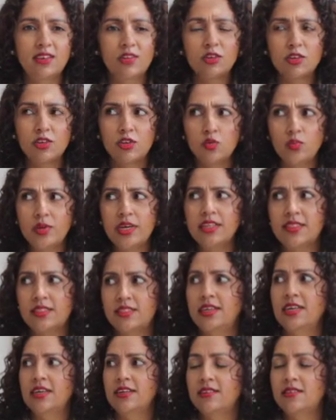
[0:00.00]
and not doing
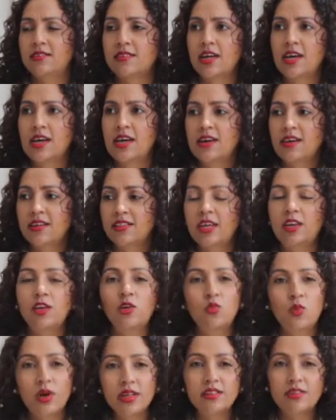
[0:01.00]
things that
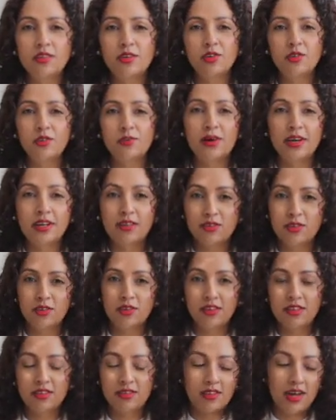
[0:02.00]
you wanted to do by a
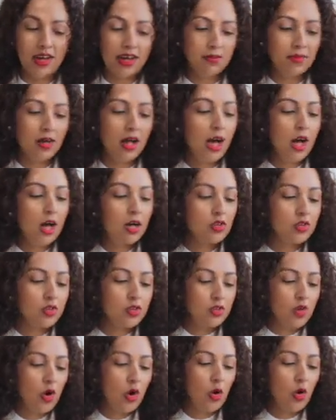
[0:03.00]
certain time.
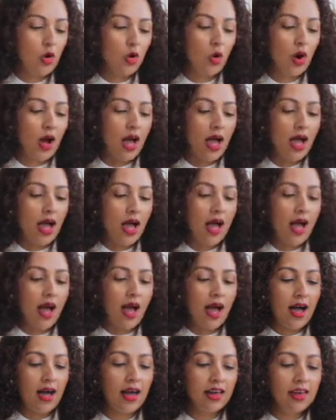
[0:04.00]
So
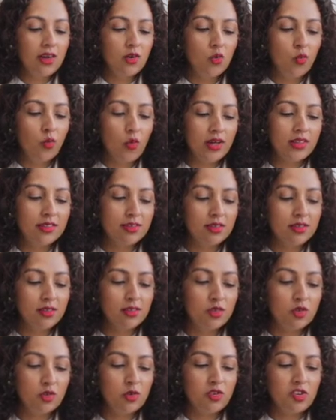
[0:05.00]
I
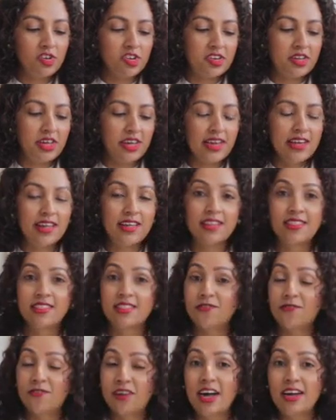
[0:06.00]
wanted to share
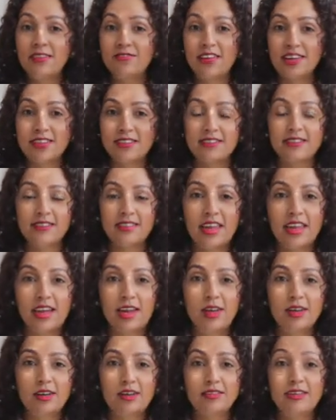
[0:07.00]
the 5 lessons that
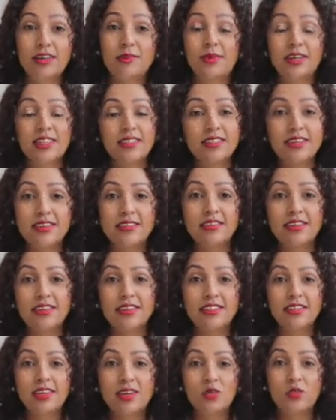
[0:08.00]
I learned in my
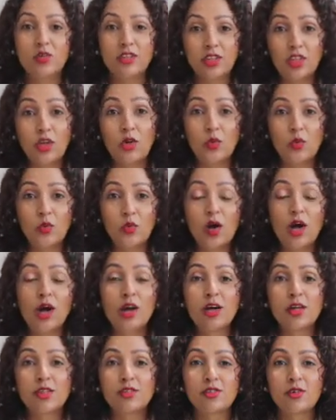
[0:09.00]
30th year with you
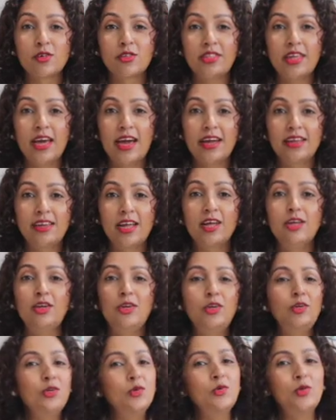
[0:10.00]
so that
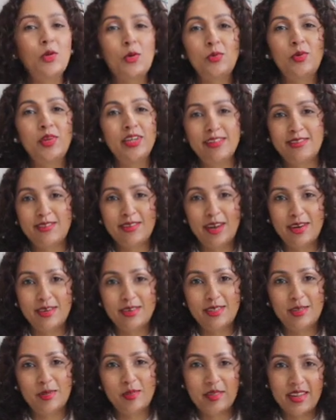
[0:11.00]
you don't need to
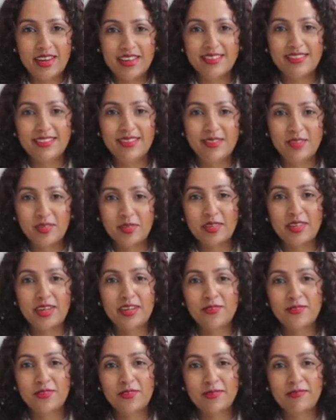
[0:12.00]
learn those lessons yourself.